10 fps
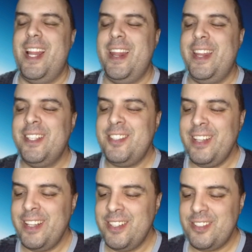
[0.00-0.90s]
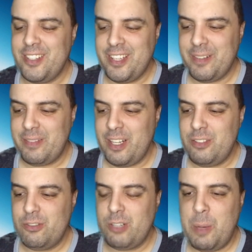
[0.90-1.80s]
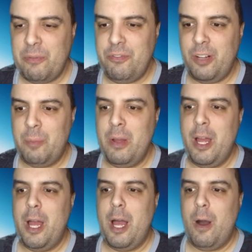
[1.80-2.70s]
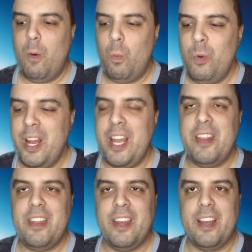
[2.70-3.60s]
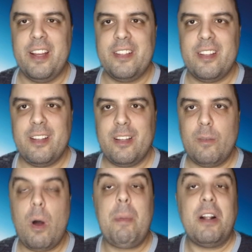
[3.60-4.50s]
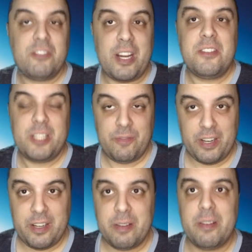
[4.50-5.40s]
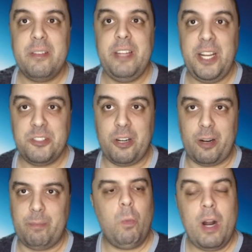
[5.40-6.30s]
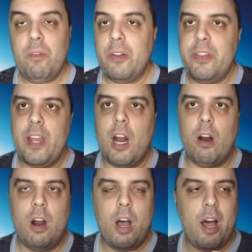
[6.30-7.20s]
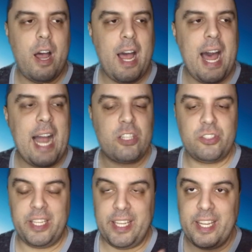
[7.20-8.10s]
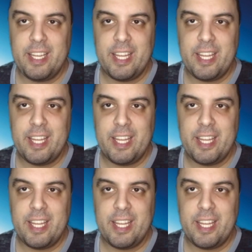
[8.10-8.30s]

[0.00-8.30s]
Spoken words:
this is a drama film with about scientific nature. Whenever there actually